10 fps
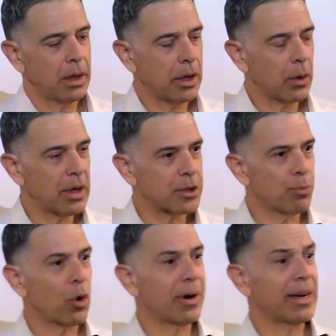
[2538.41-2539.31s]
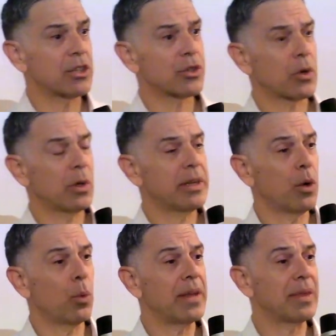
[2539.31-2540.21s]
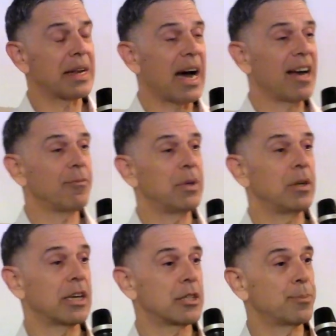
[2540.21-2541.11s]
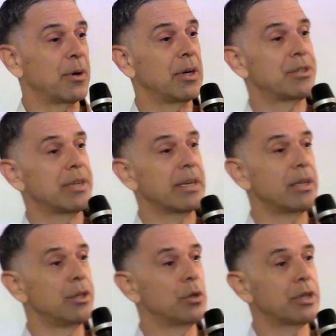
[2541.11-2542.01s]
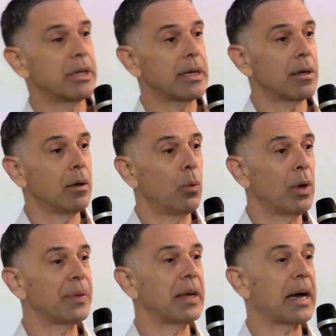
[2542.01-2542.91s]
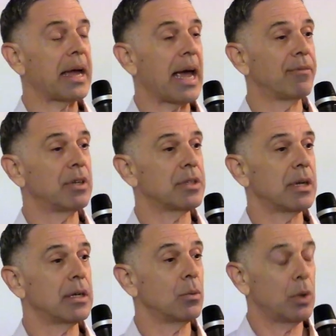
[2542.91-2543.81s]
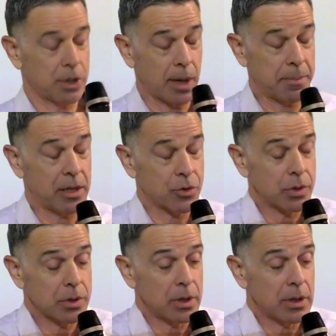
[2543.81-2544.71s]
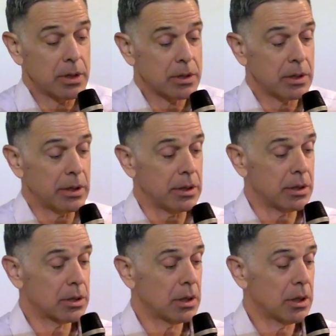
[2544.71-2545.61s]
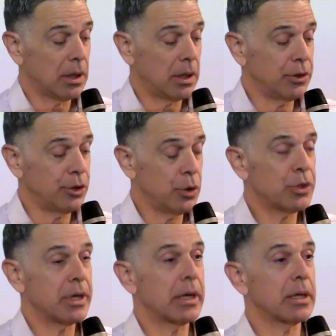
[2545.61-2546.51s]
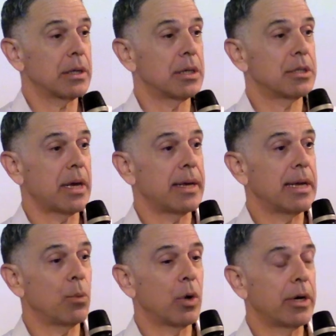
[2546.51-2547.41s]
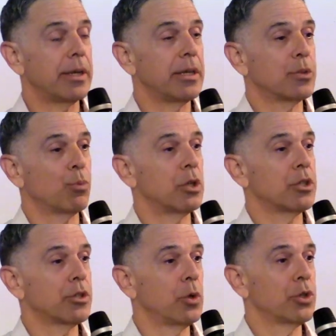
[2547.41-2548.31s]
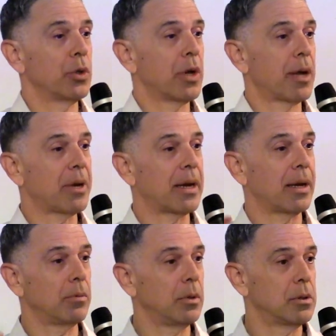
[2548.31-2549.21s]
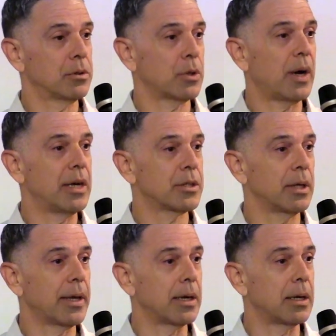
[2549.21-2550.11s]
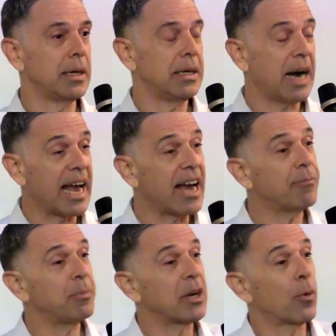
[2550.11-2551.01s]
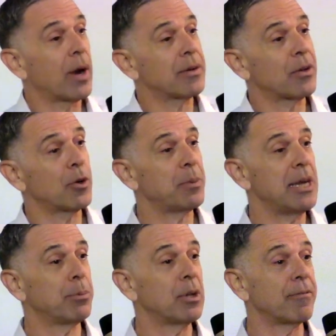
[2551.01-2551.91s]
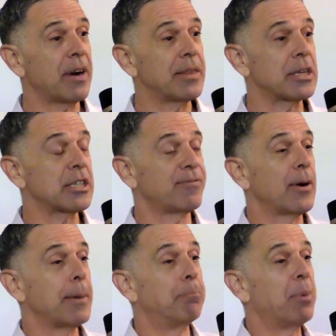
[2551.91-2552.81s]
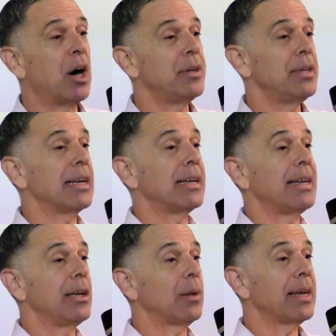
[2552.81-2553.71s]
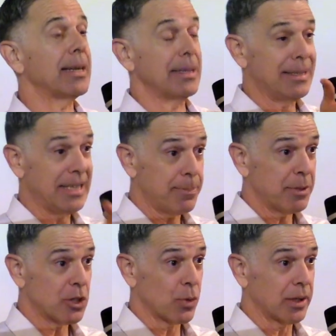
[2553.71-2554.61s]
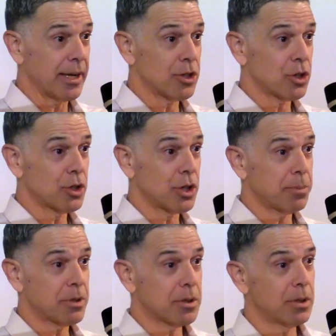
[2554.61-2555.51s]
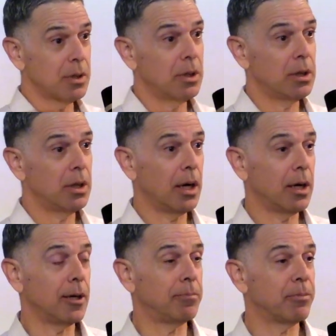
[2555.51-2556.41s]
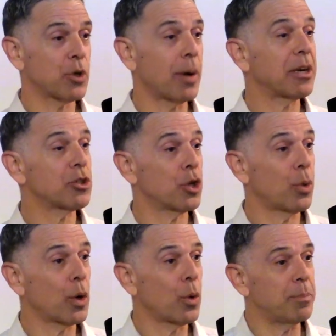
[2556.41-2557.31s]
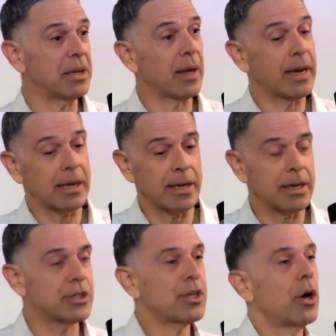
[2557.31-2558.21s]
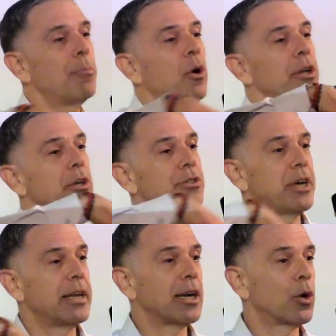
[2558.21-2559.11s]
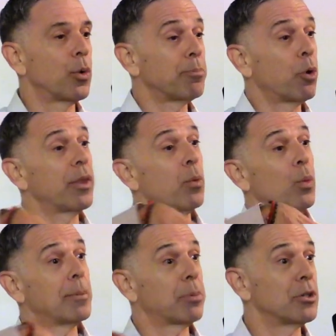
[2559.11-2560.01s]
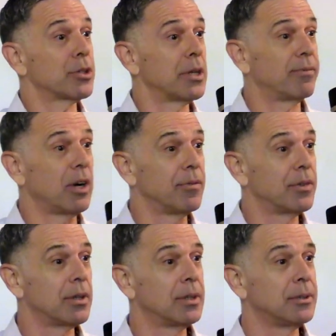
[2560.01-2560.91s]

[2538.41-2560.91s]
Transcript: You know, it's more external in the way that I've been experiencing it and using it. One thing I haven't done, which I'm interested in, is using it in a setting where it is more social and not so isolated. I have been around other people and find that it's very bonding and healing, and it deepens relationships. So I'm not sure what it would be like in a ceremonial setting or with more than one person involved.